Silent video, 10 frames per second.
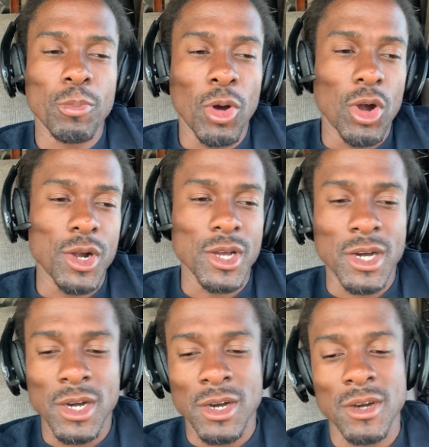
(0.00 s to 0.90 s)
part
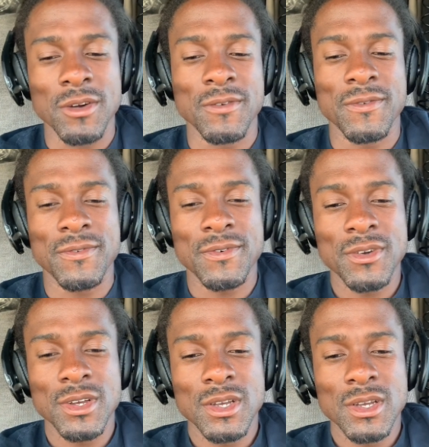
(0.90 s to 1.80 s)
of,
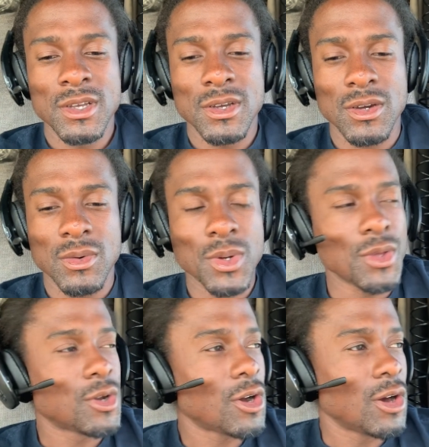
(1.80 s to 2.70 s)
what do
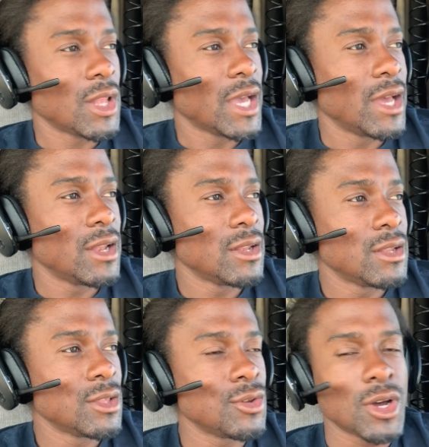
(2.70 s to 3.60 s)
you call that?
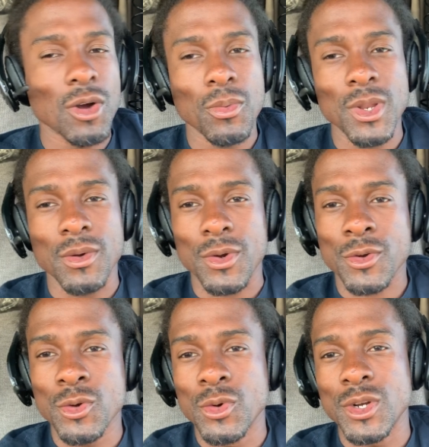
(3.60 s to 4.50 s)
When the
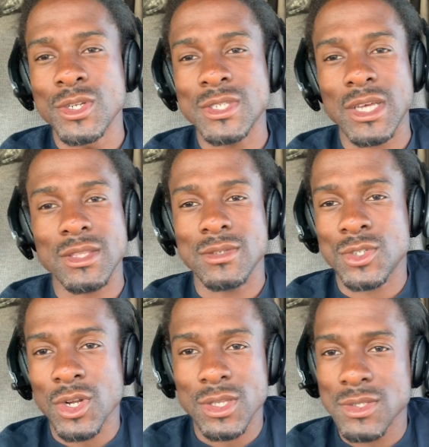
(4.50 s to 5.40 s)
recruiters at the
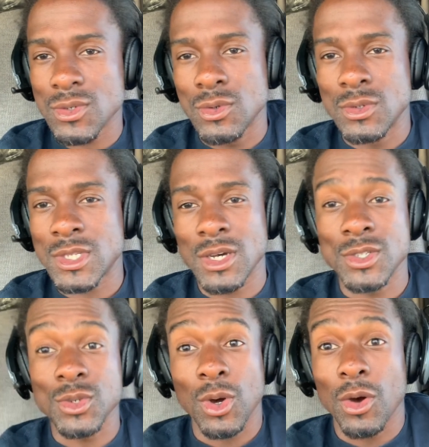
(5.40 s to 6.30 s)
trucking school
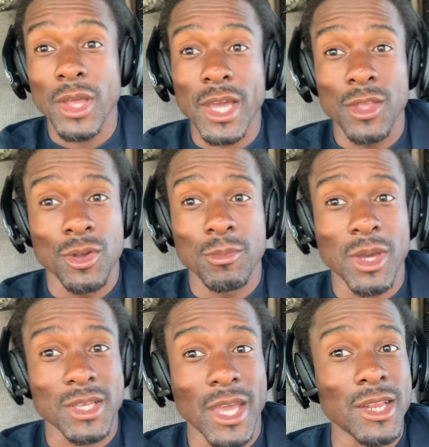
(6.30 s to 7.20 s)
tells you, oh yeah, you can
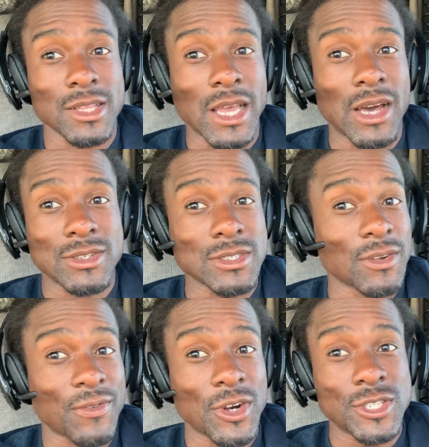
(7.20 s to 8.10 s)
make $80,000
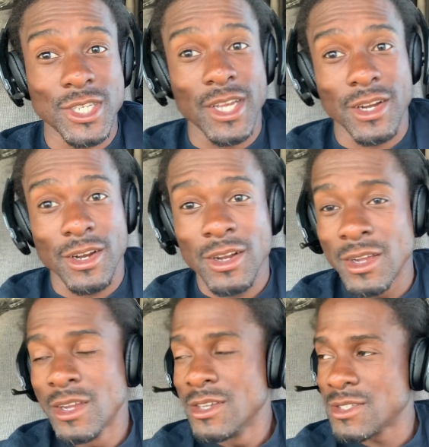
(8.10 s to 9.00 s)
your first year.
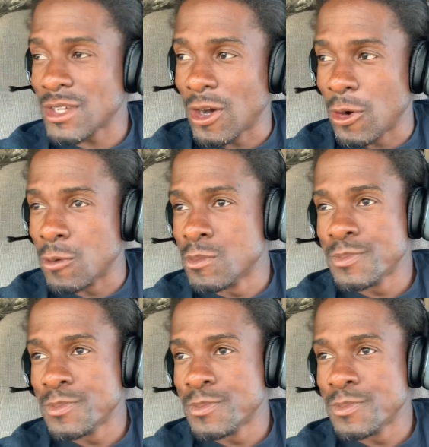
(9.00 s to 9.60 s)
So